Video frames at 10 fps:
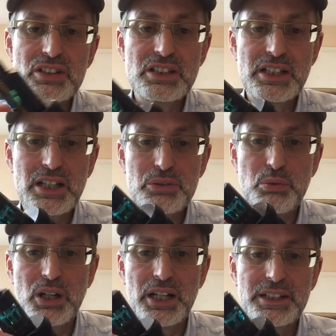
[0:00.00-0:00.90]
You see, that's
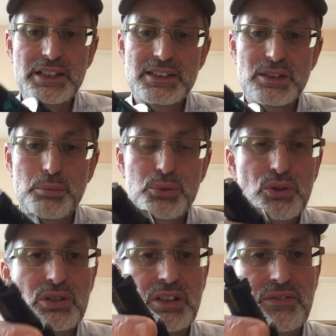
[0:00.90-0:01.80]
why this is a
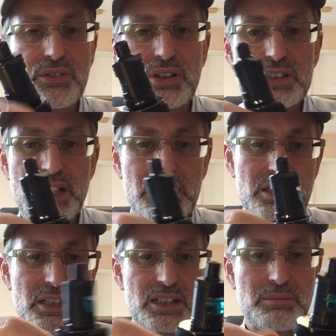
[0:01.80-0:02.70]
beauty for a
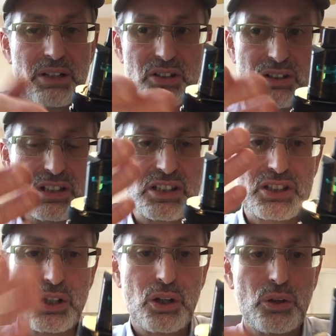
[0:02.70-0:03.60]
starter kit, because it's
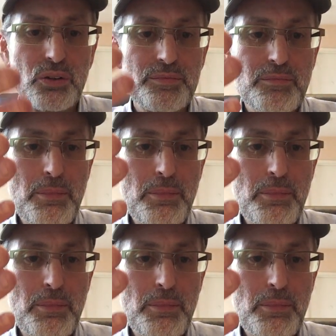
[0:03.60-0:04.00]
so